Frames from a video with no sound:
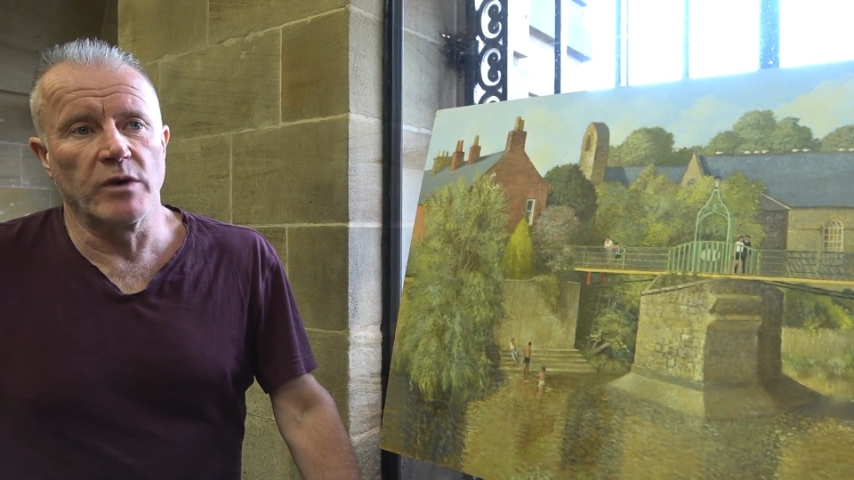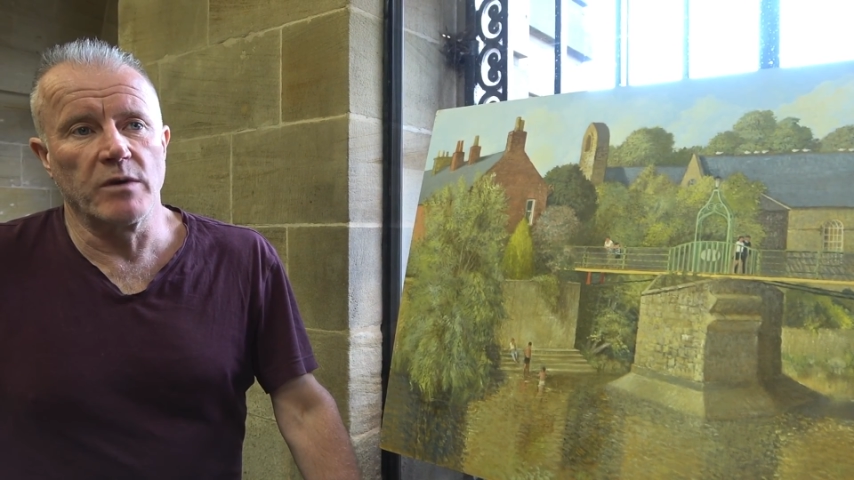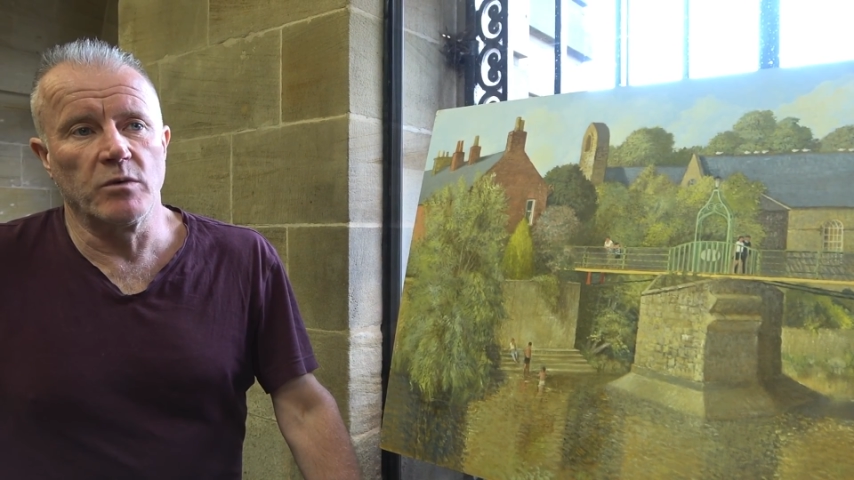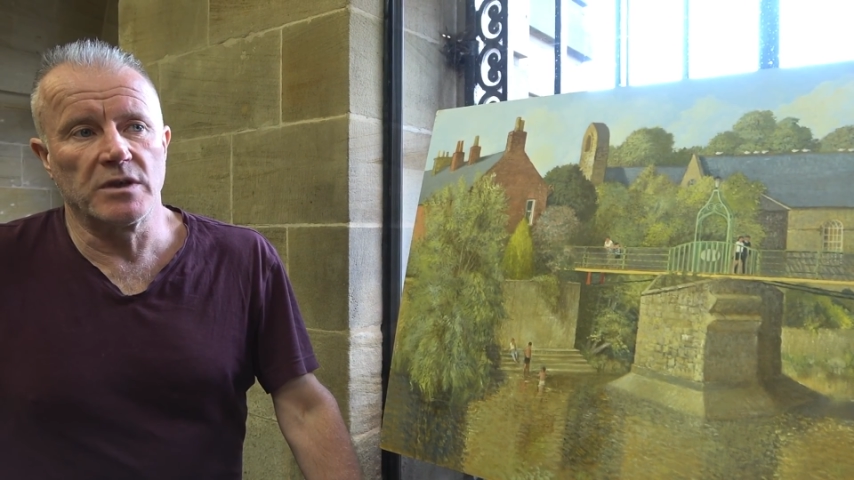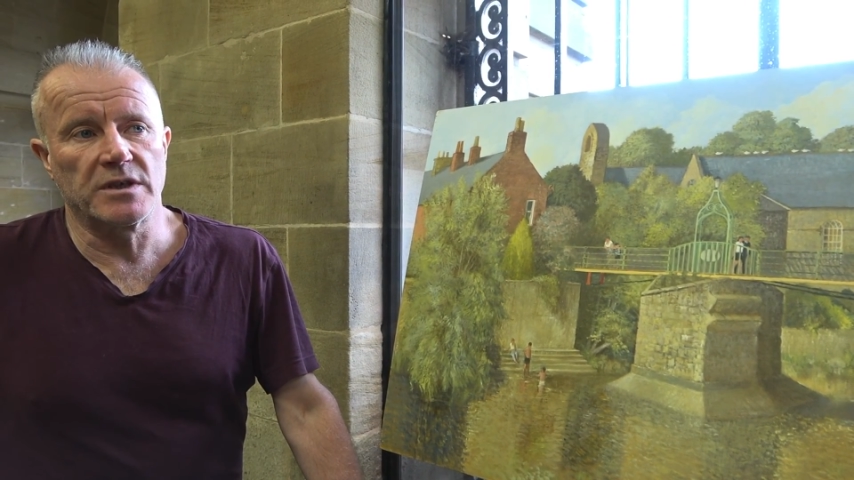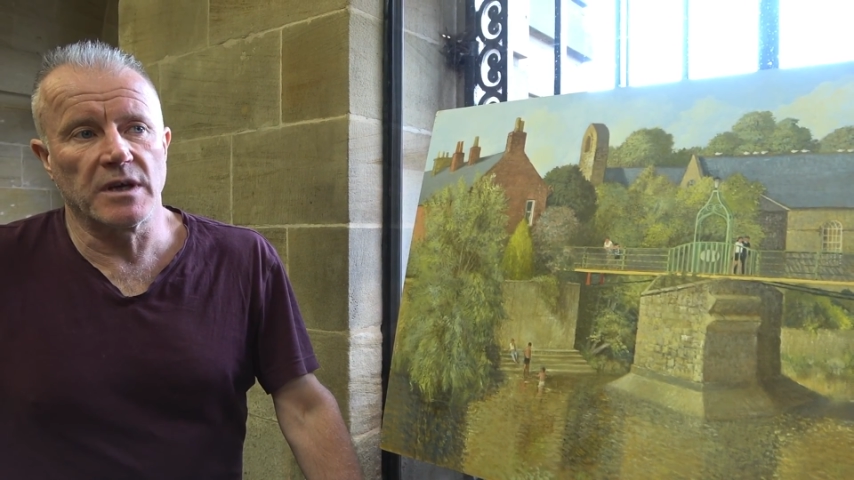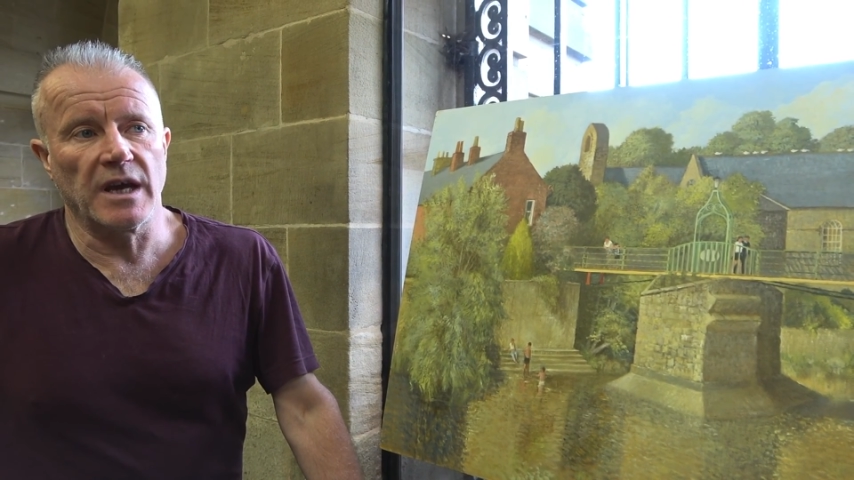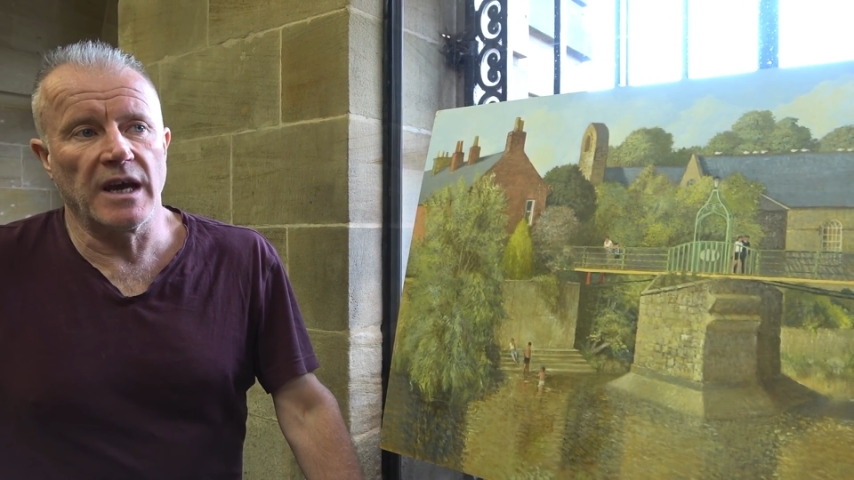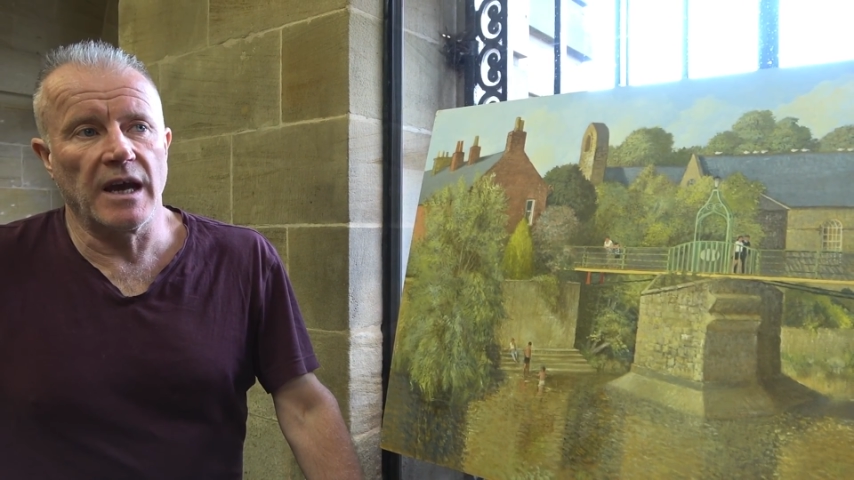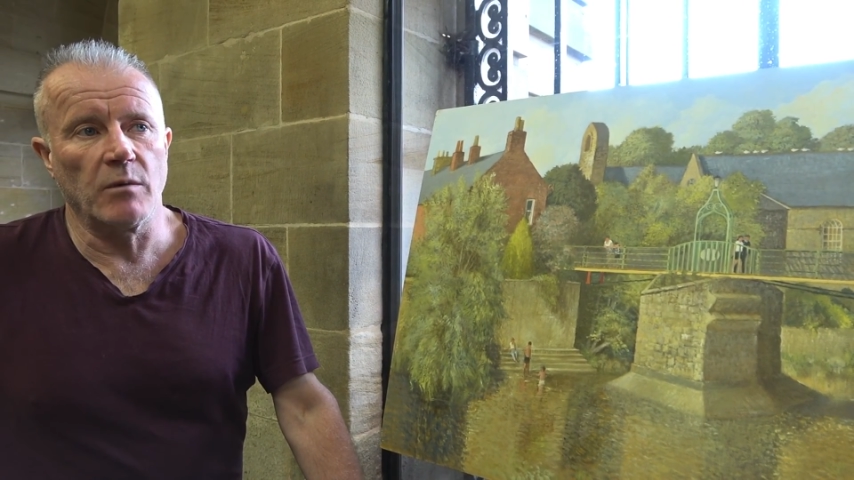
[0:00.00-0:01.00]

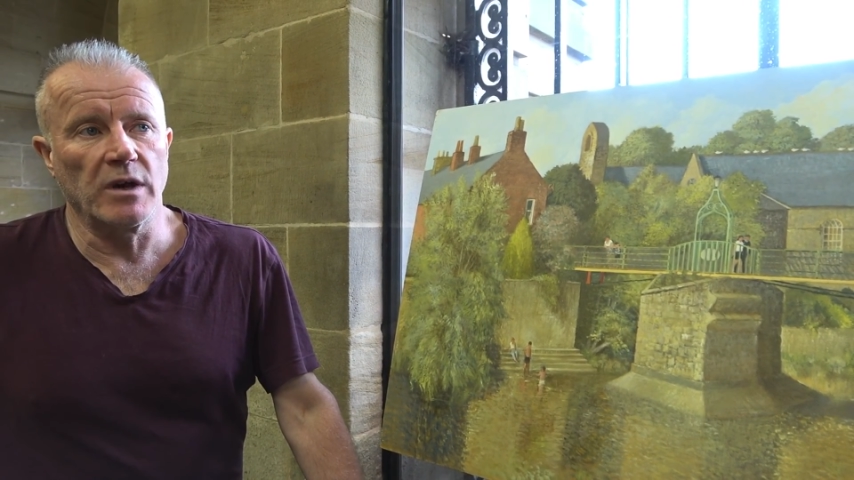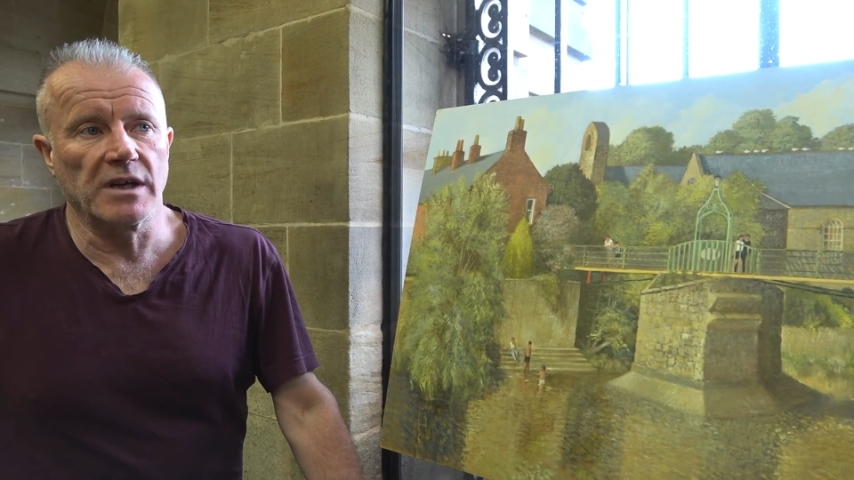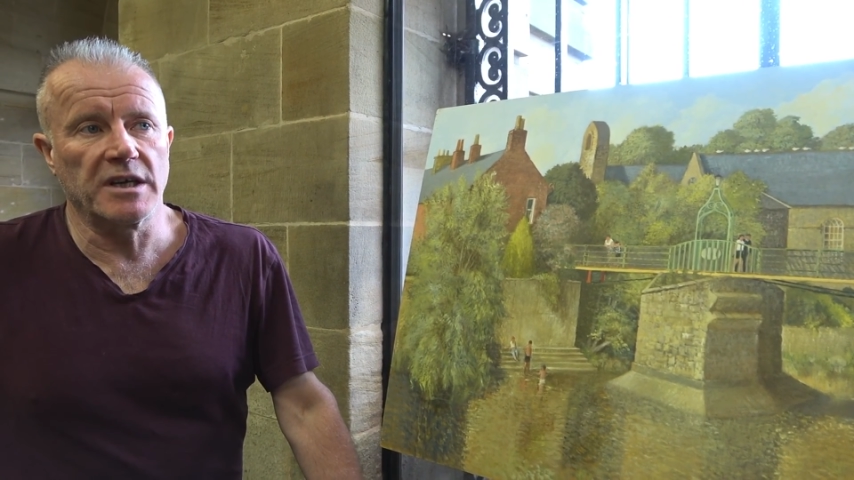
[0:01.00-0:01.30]
We'll